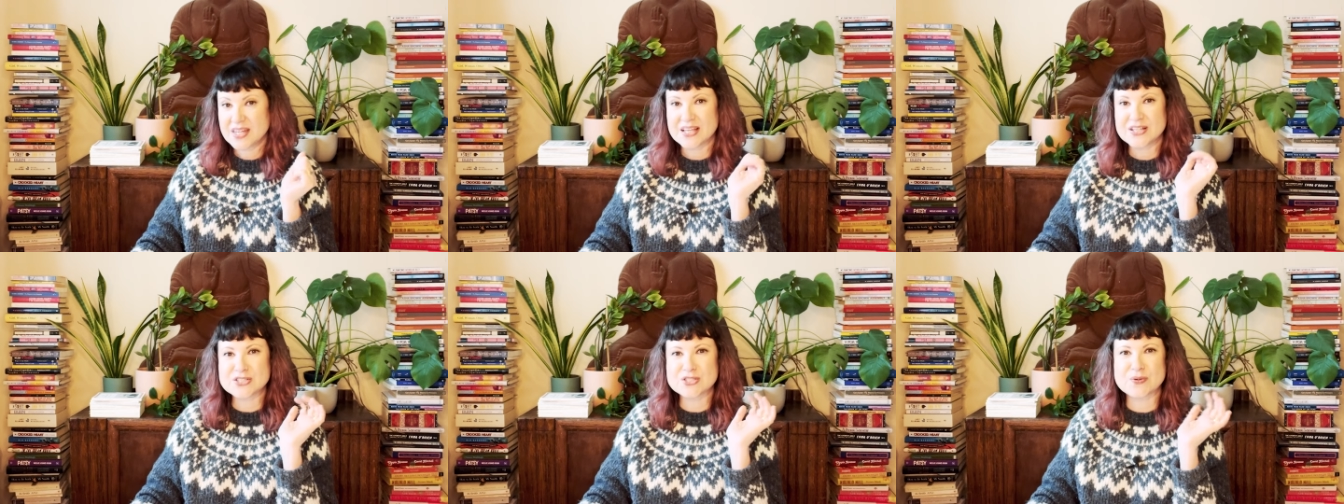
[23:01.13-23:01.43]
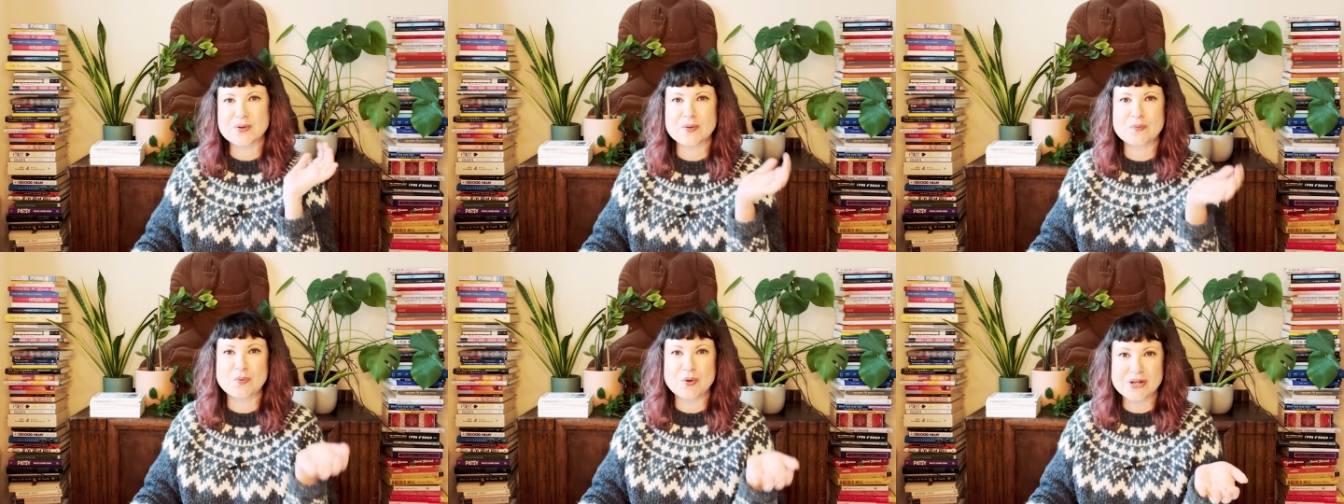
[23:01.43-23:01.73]

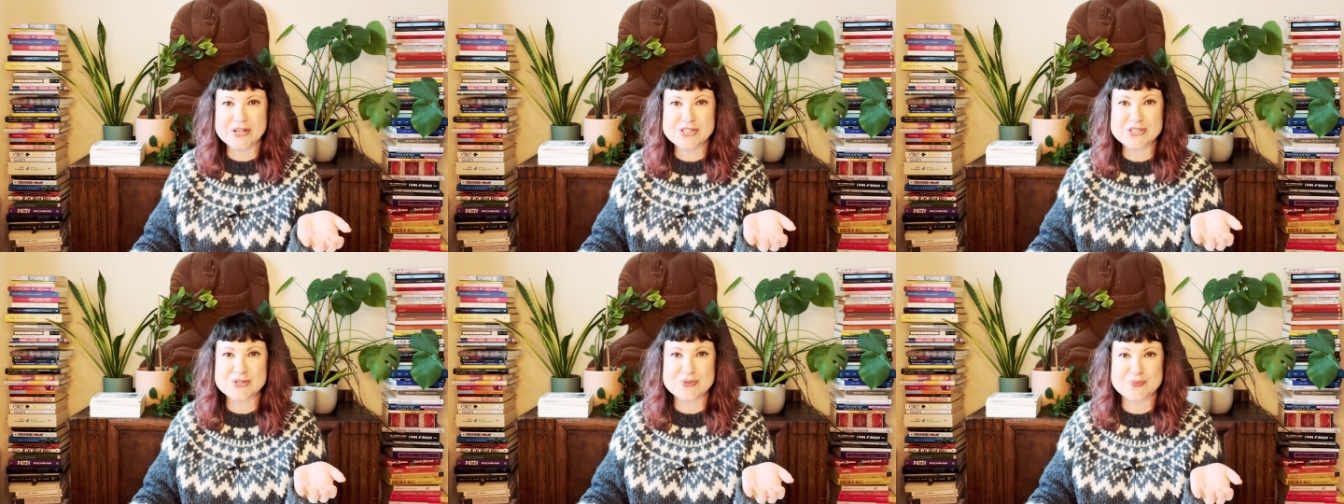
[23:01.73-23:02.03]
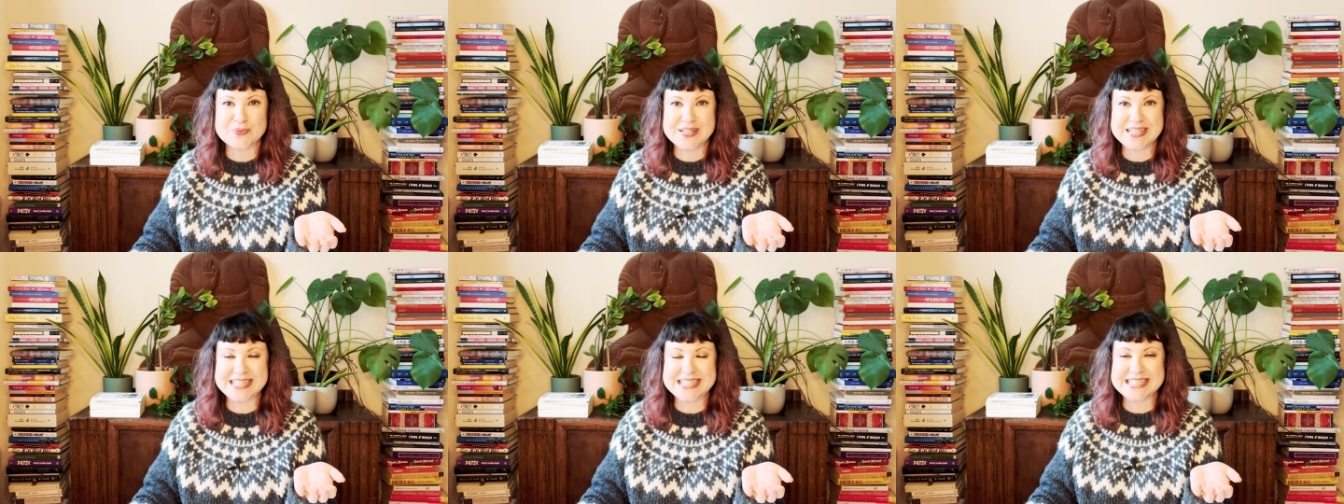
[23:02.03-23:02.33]
So I wanted to
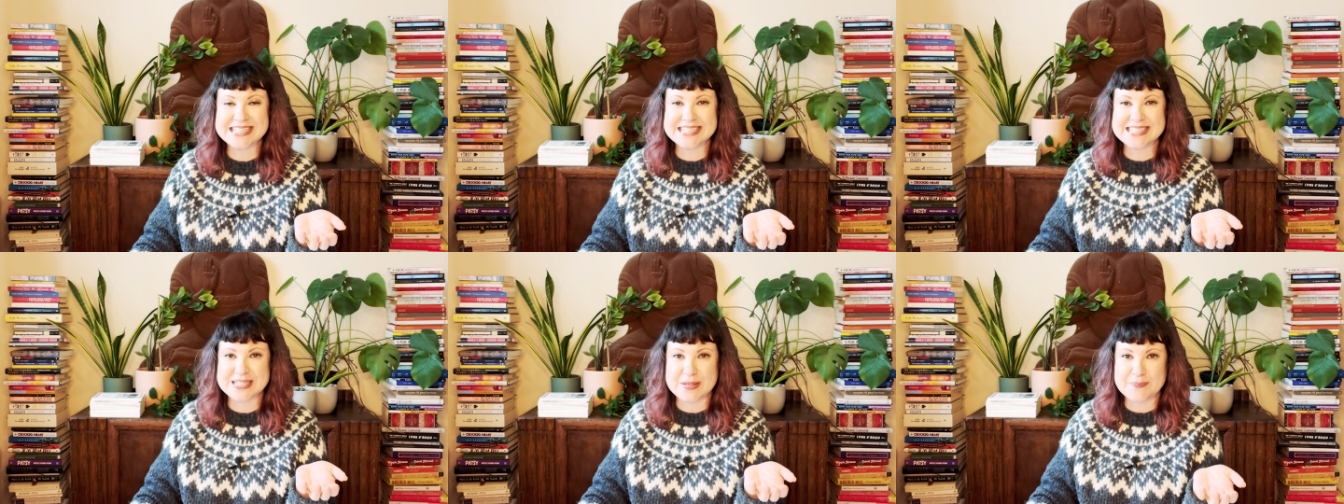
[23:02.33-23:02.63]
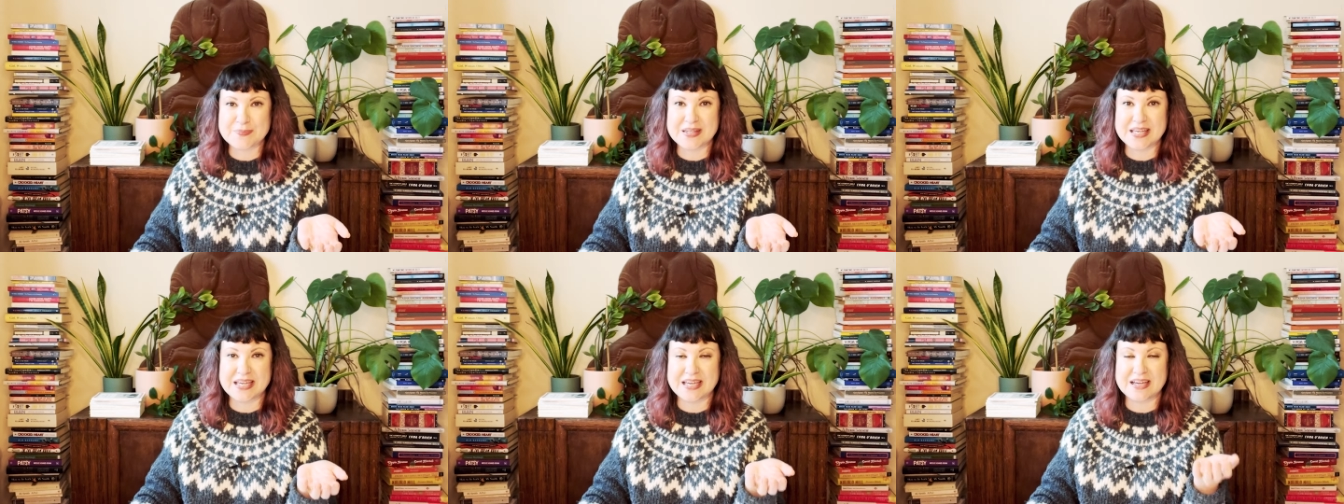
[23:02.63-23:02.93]
read
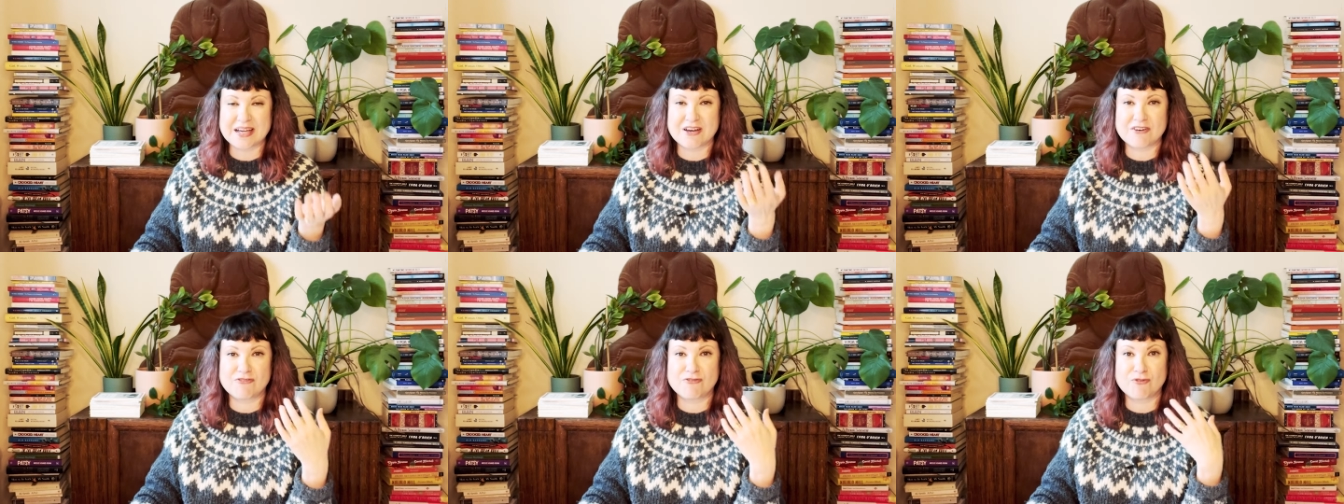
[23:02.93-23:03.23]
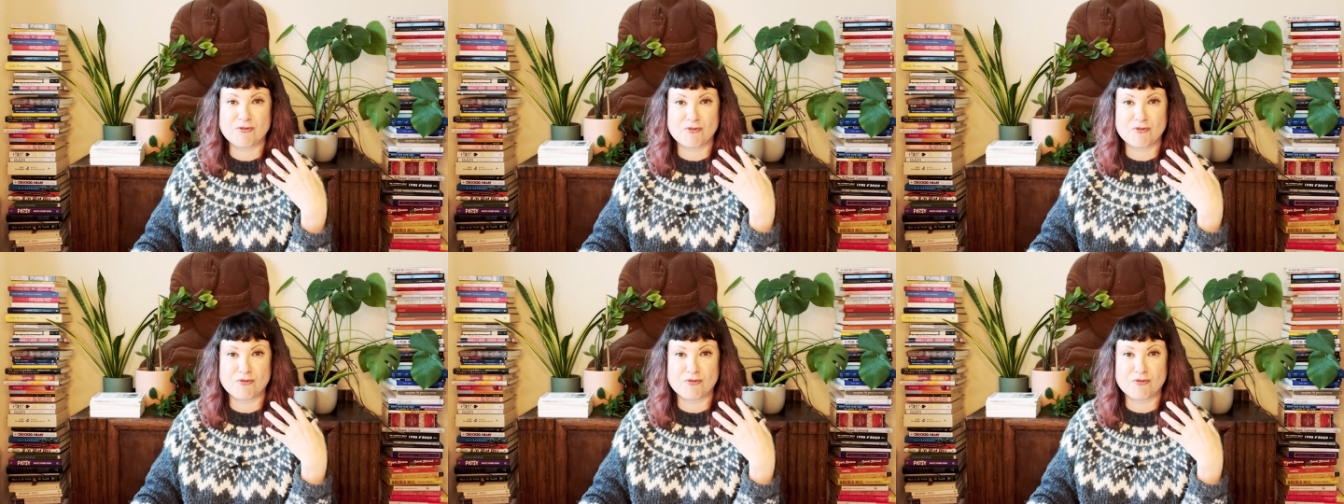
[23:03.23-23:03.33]
something uh,